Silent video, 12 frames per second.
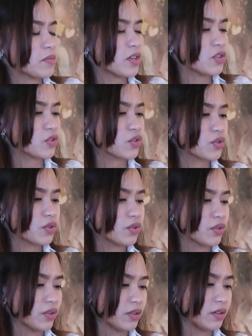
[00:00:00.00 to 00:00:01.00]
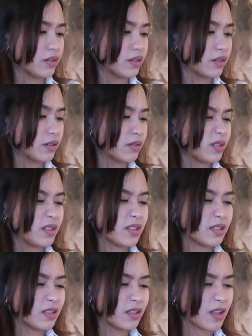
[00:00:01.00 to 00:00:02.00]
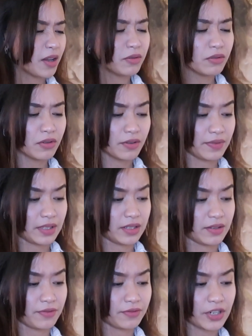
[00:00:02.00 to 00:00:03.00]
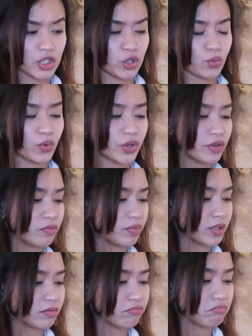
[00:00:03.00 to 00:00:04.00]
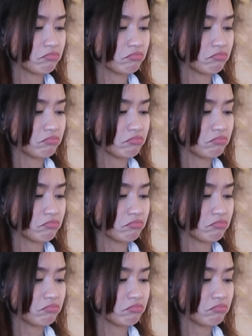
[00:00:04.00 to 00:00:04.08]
not sure because this is not, I don't know if it's a French word, but